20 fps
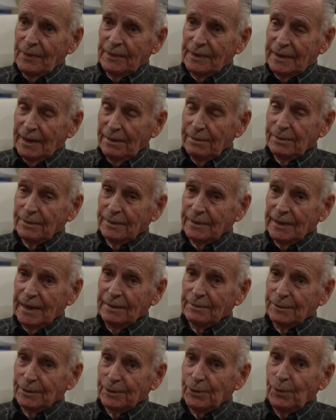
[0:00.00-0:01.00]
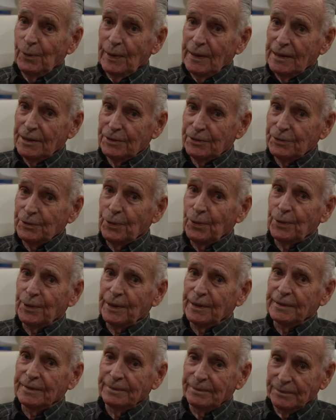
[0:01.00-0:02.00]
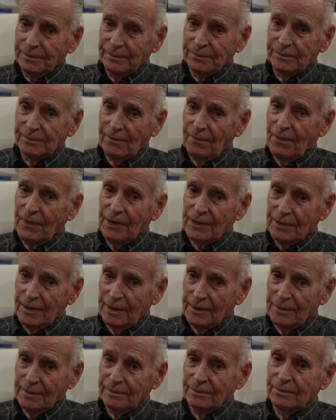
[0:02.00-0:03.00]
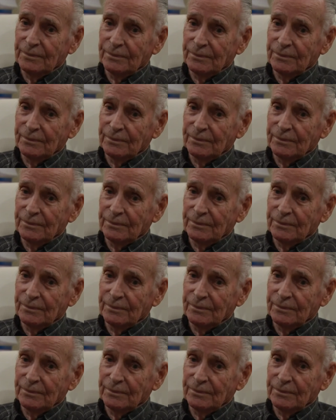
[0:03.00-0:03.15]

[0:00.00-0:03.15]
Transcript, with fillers: that, that was quite a story. So.